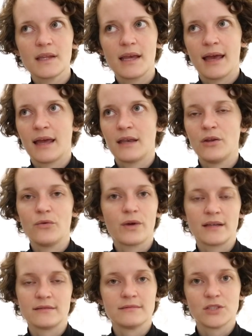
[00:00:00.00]
and you
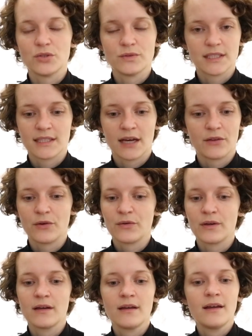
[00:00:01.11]
can choose to download